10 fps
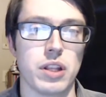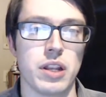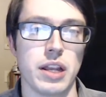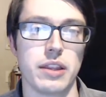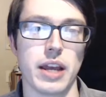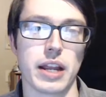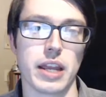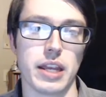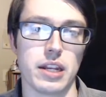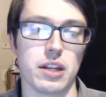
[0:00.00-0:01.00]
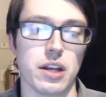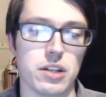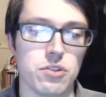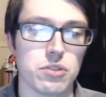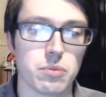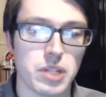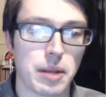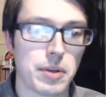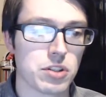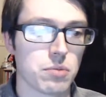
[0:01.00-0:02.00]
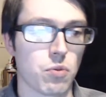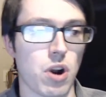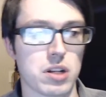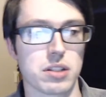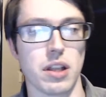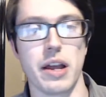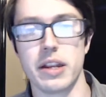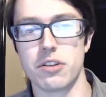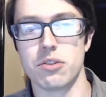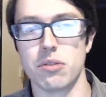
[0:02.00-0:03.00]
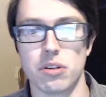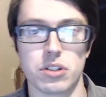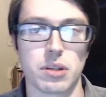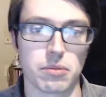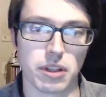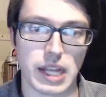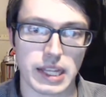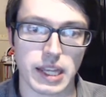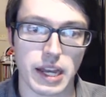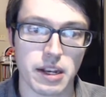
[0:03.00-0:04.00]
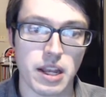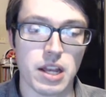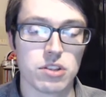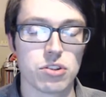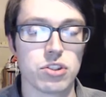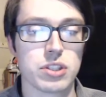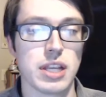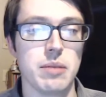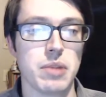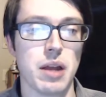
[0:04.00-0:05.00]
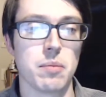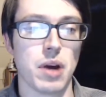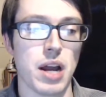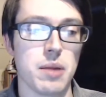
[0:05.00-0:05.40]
one that can do some damage, some Rock Slide into it or something like that. So just keep that in